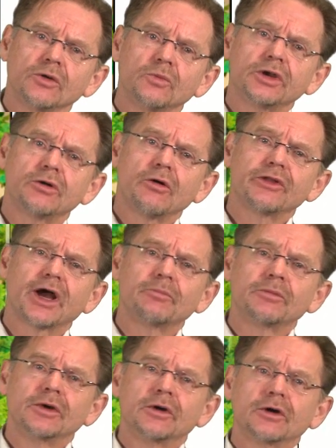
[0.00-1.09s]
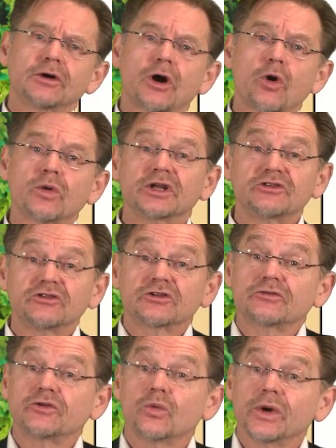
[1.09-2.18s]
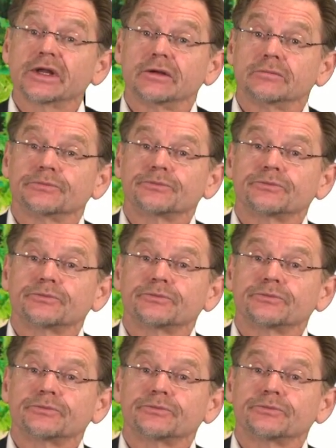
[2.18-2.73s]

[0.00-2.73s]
we call them coalitions of the willing.